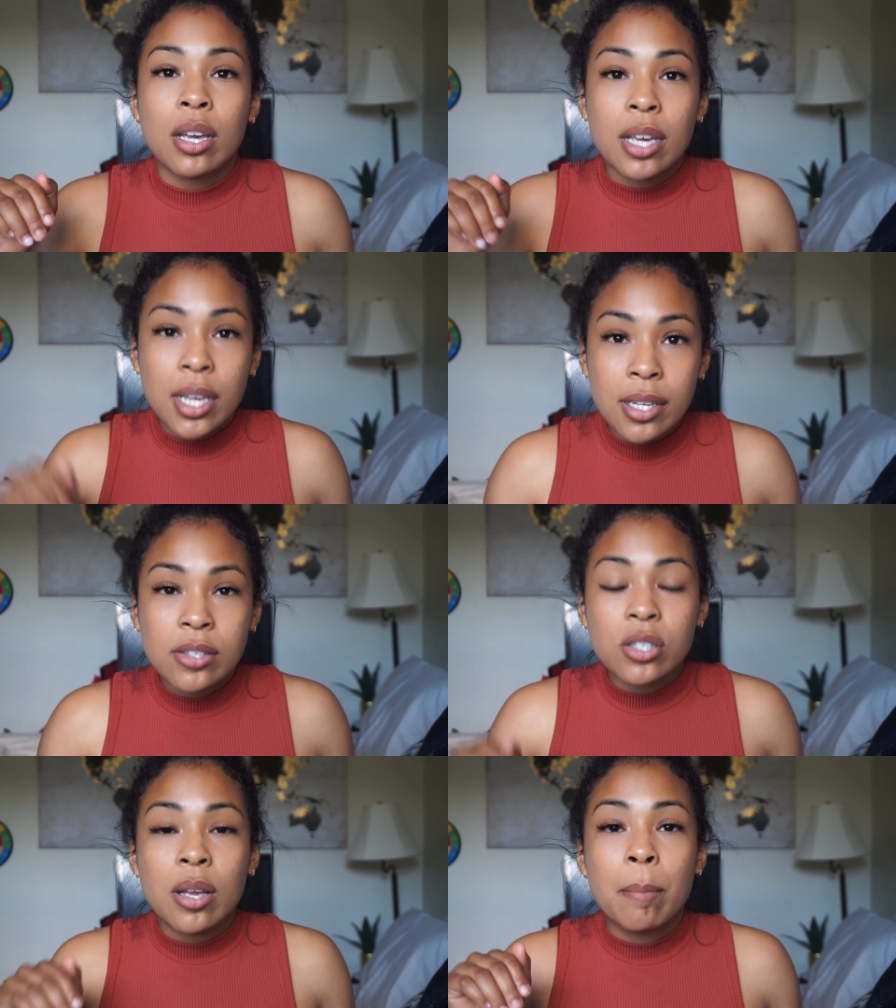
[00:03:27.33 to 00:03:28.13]

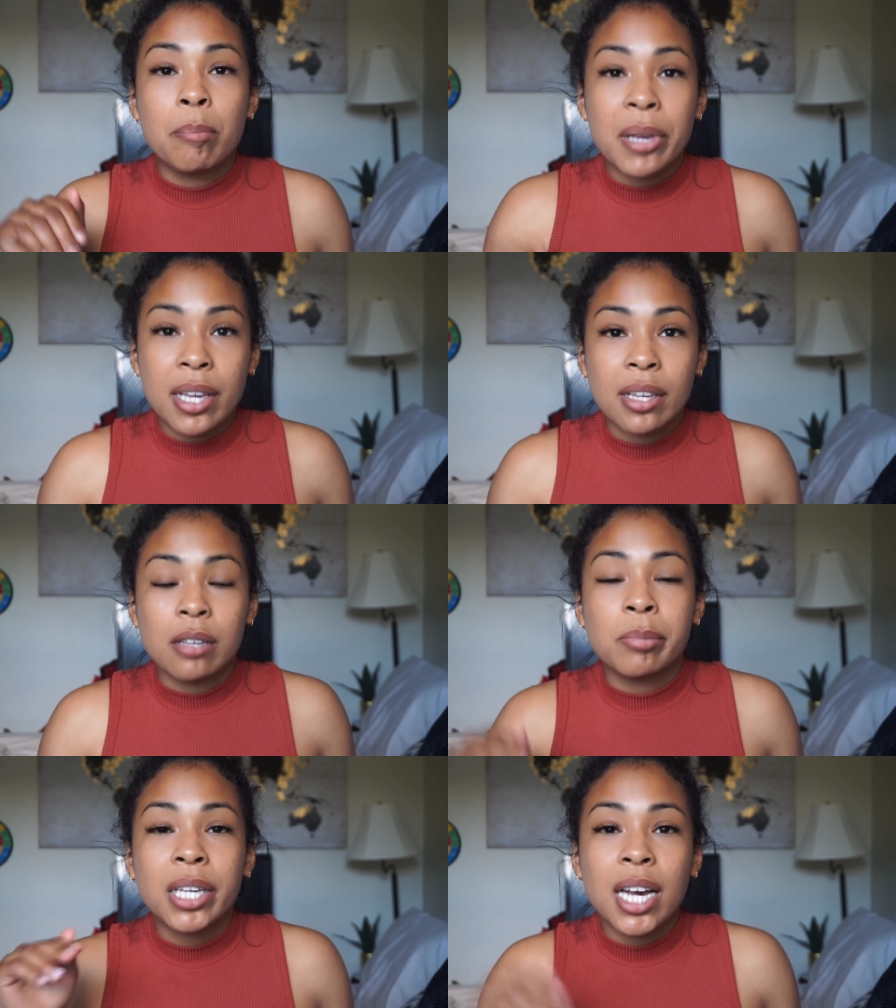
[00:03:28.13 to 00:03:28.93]
is
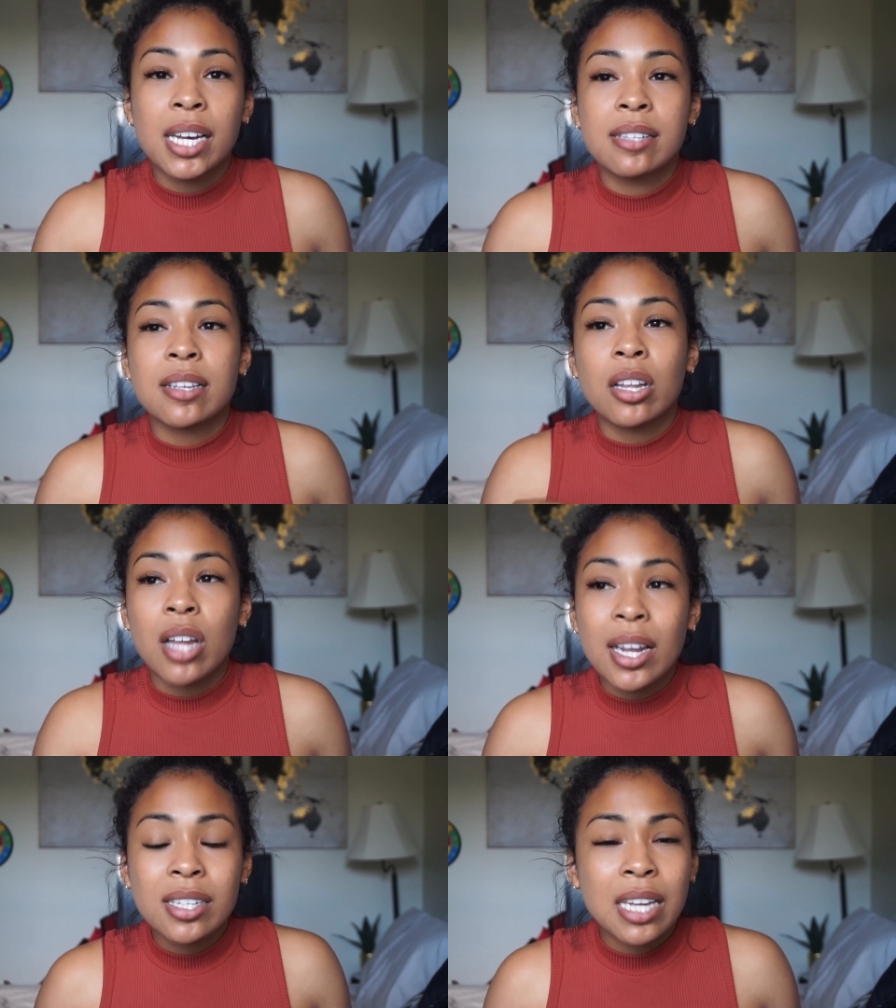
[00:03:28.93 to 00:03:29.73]
big because a
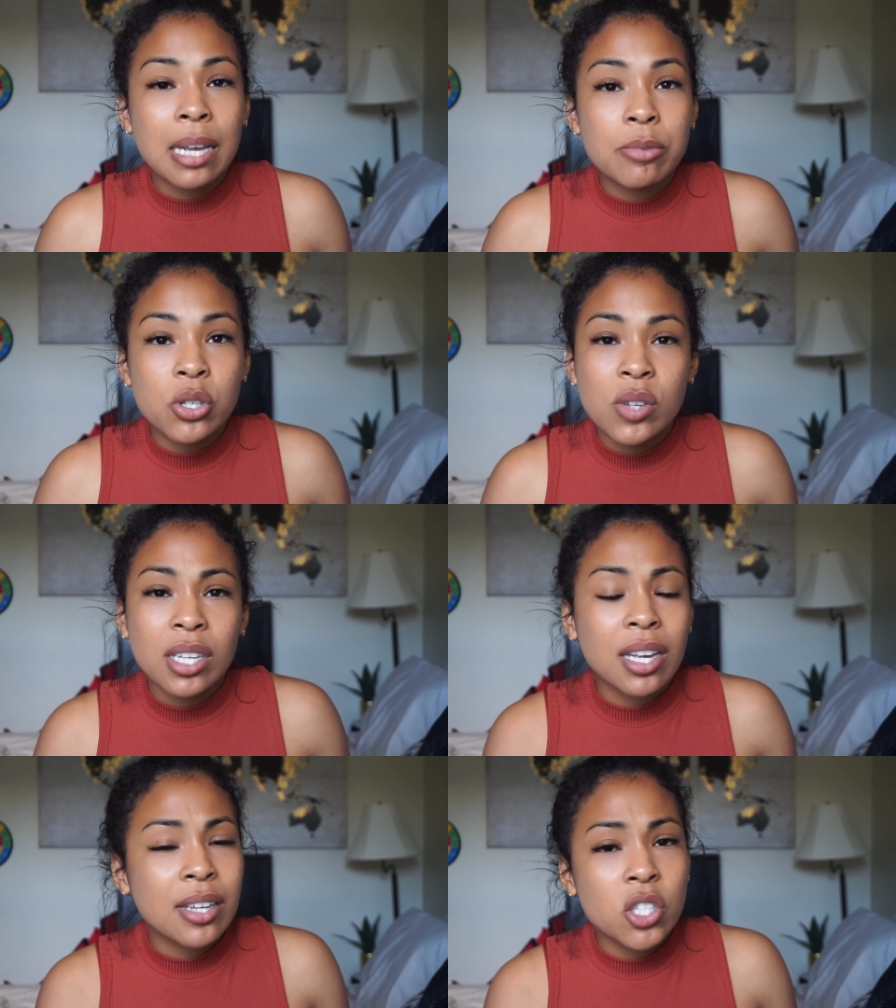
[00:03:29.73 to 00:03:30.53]
lot of times you
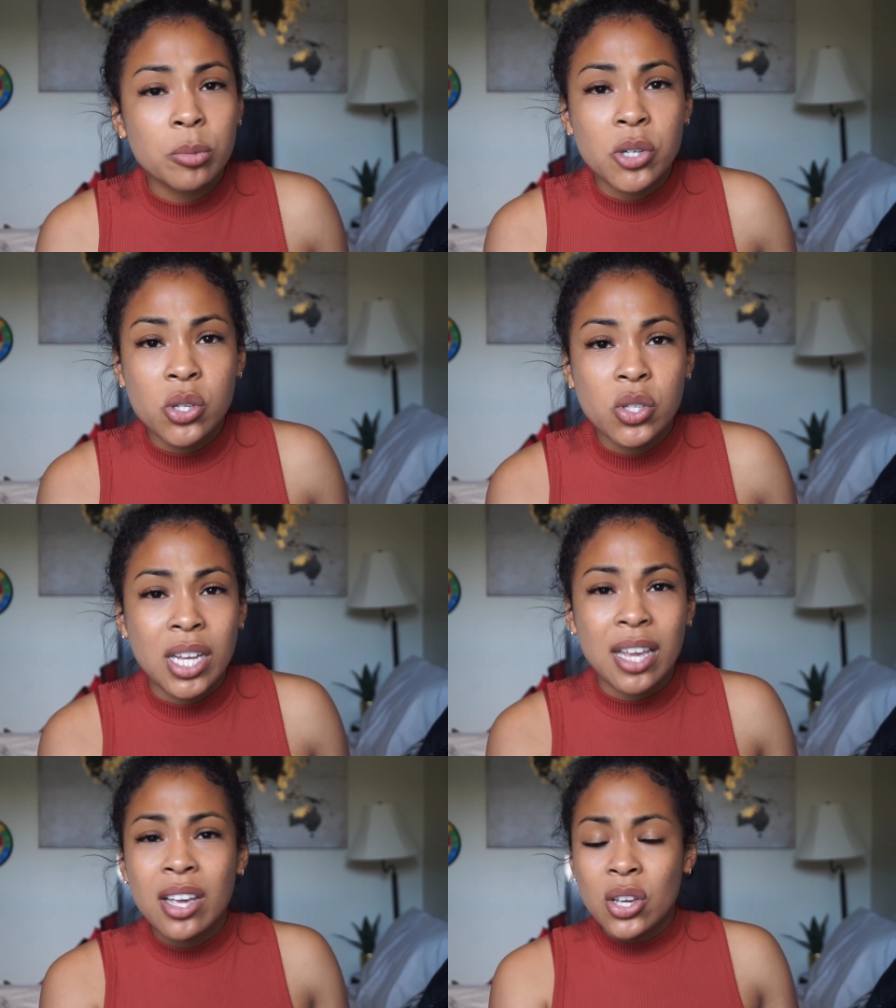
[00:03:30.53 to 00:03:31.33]
get customers who say